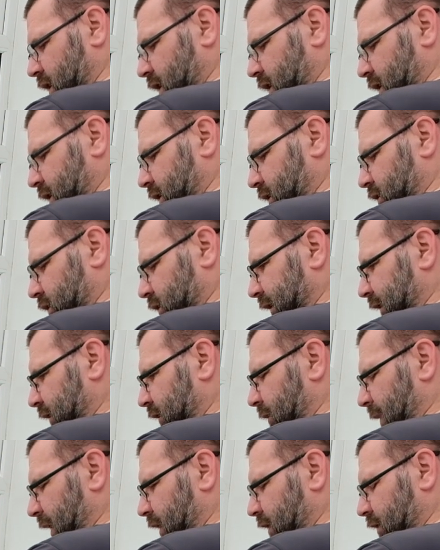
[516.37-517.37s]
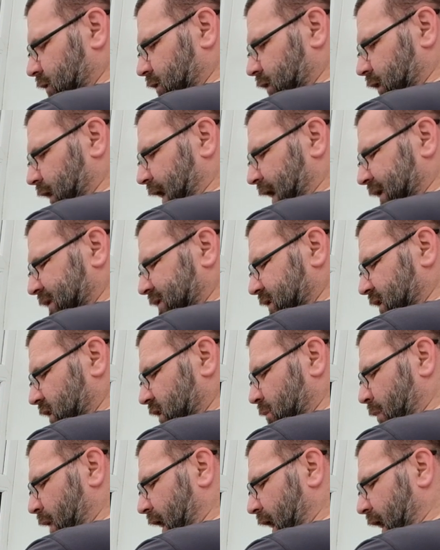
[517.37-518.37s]
you know, a little bit of lighting at the
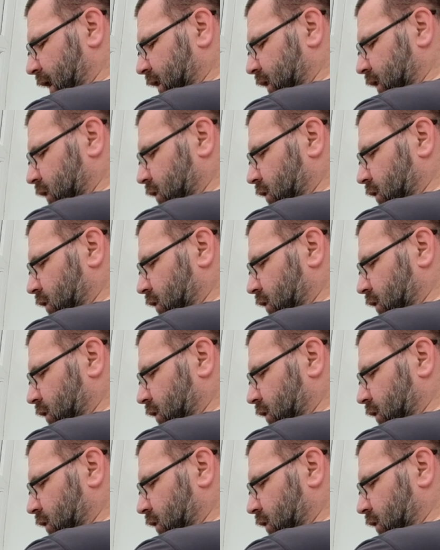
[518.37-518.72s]
back,